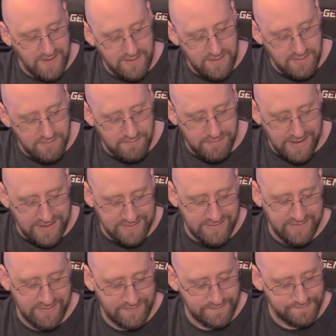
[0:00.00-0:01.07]

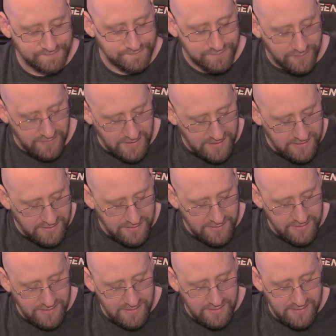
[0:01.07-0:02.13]
But
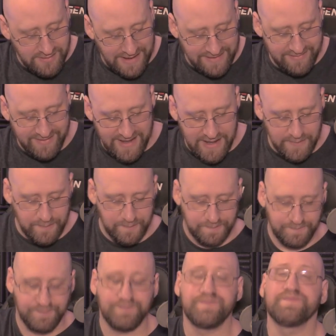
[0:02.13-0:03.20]
that said,
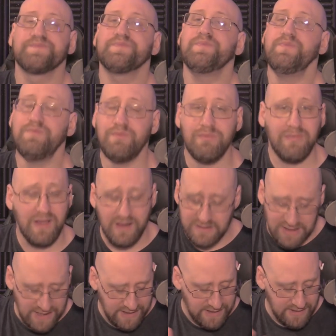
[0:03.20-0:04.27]

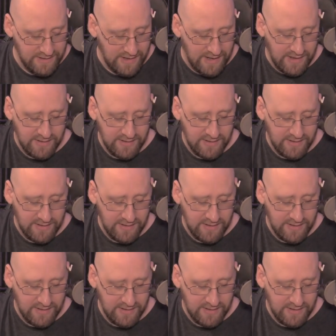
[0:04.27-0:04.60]
unlike in uh,